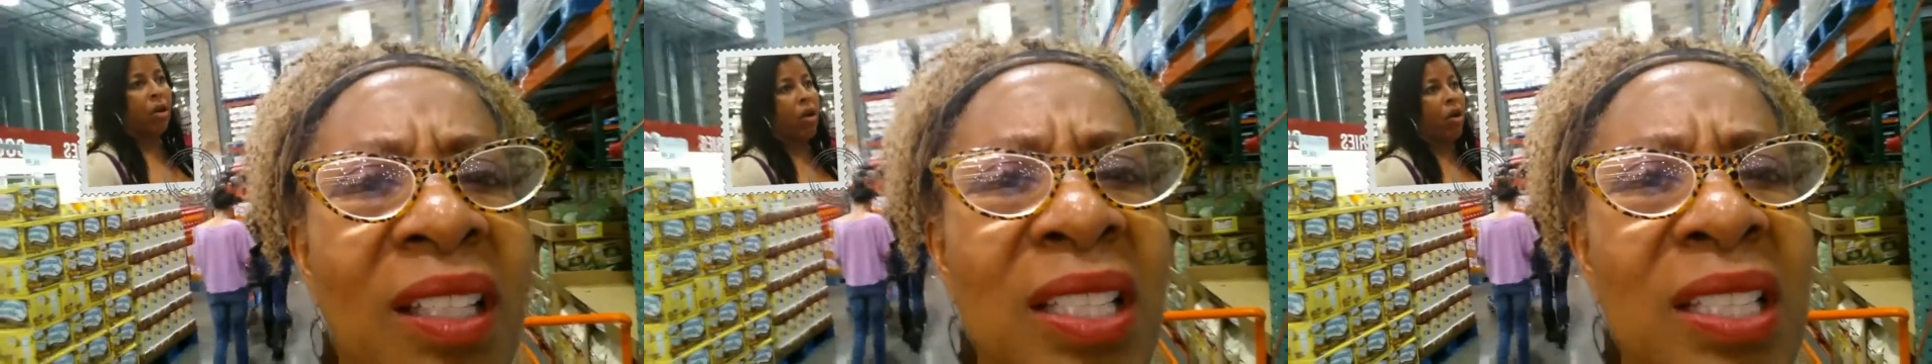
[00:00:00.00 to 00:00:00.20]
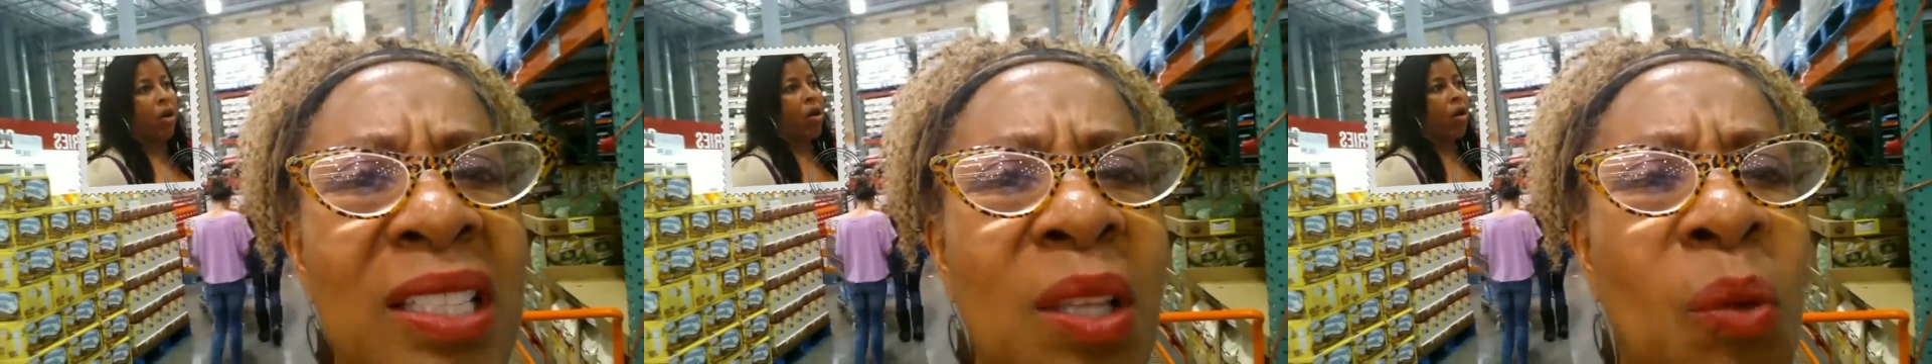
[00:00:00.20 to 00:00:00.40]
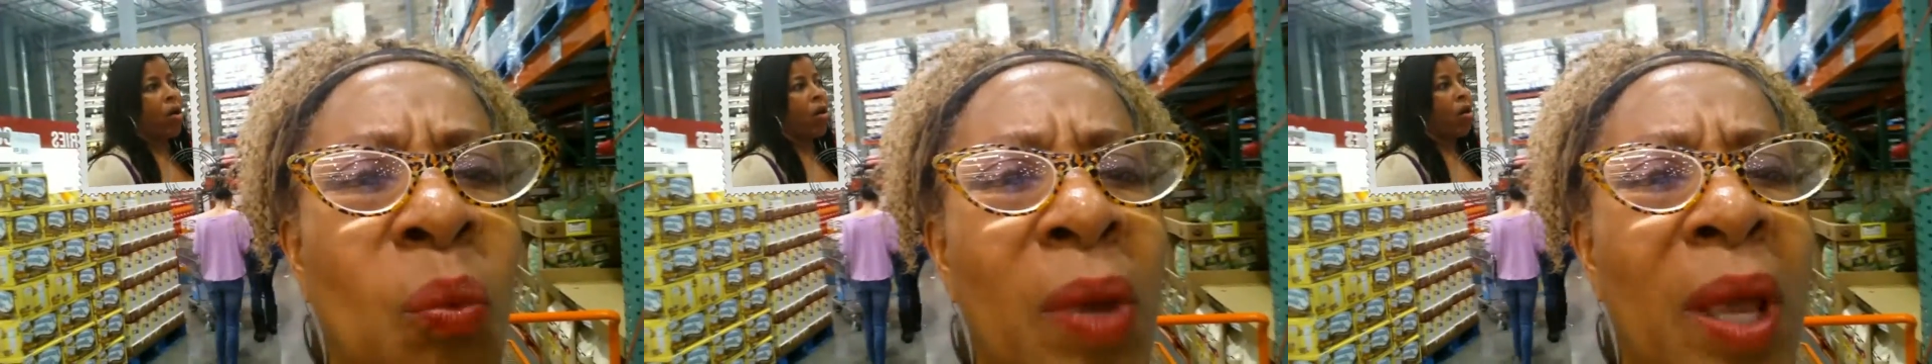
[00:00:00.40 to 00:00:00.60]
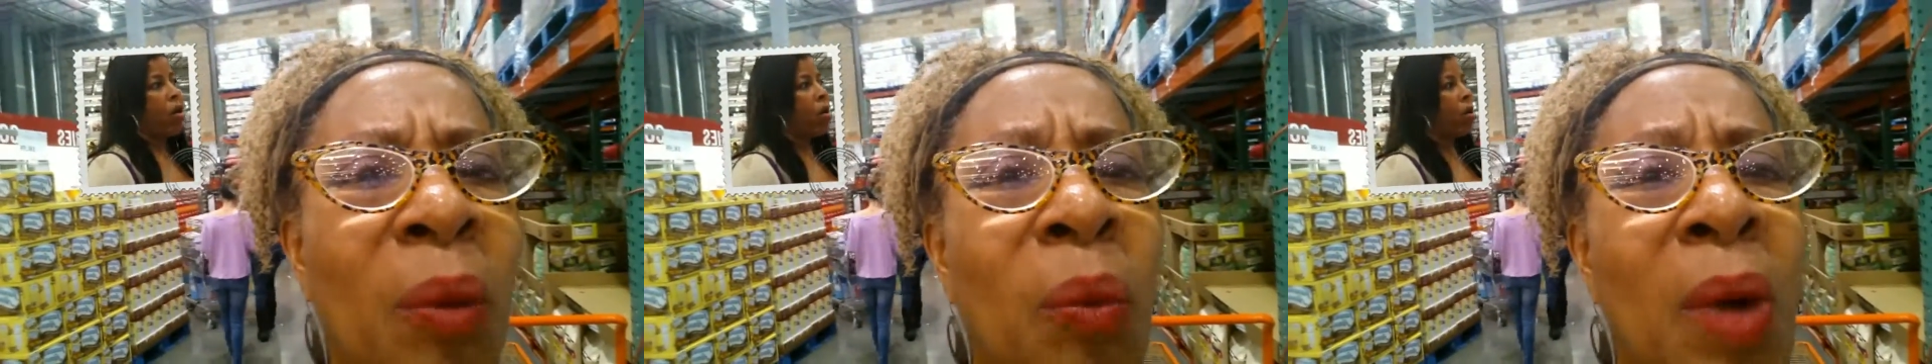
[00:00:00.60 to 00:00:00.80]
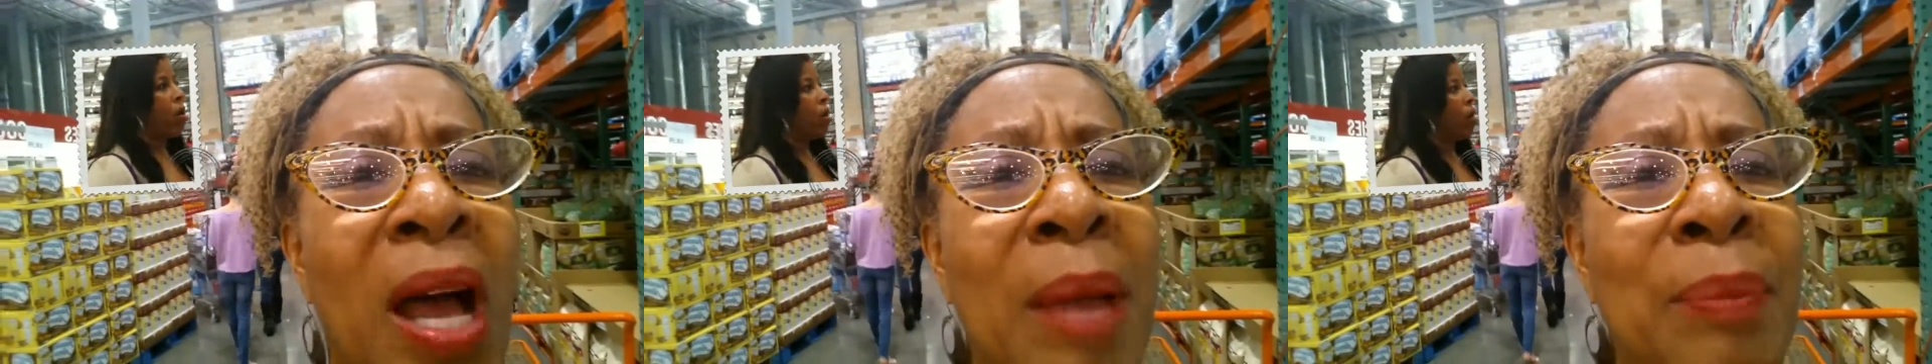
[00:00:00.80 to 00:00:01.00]
I need some wet
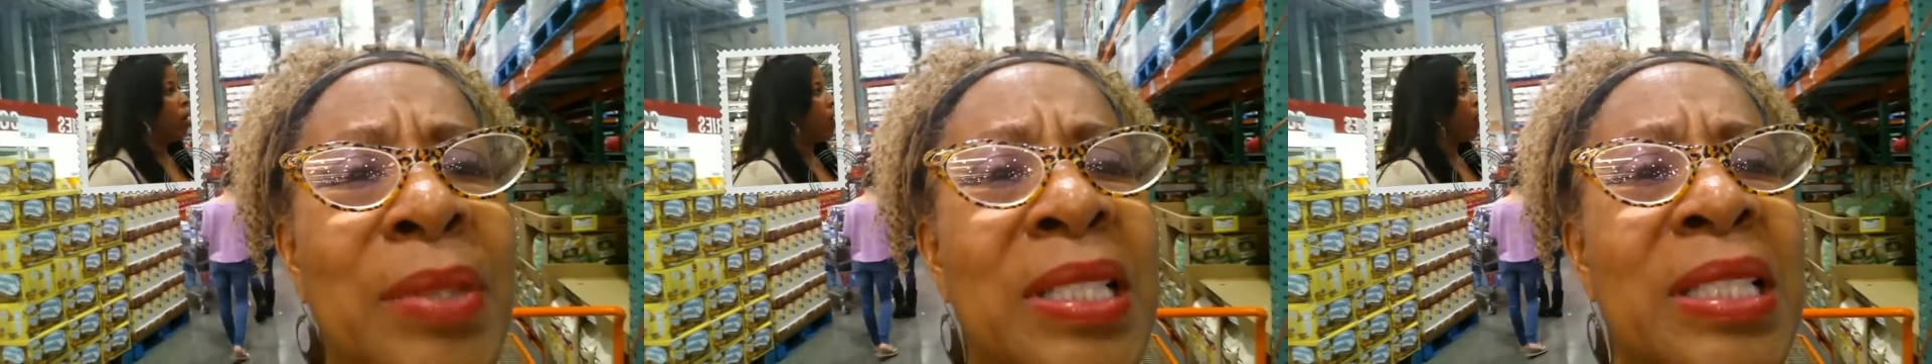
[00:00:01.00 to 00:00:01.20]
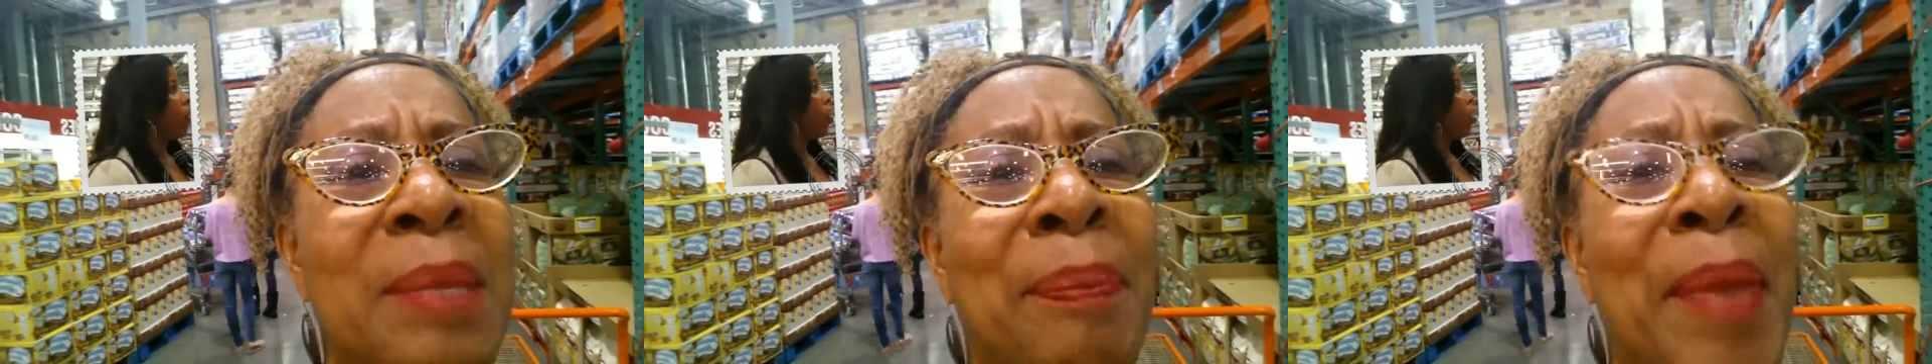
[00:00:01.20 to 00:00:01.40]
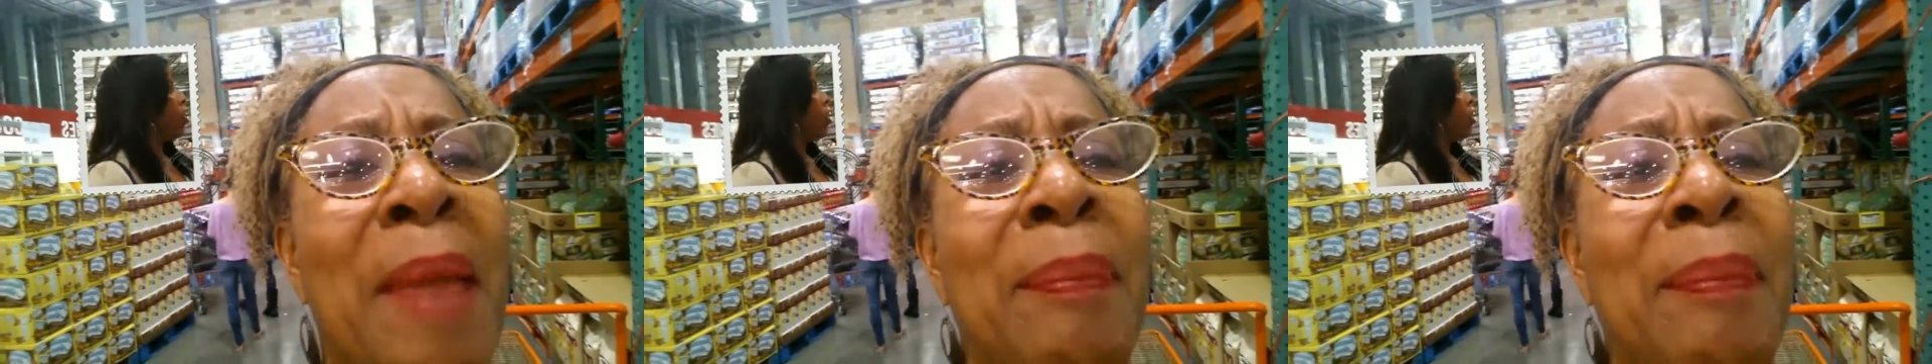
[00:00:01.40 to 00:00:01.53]
wipes and some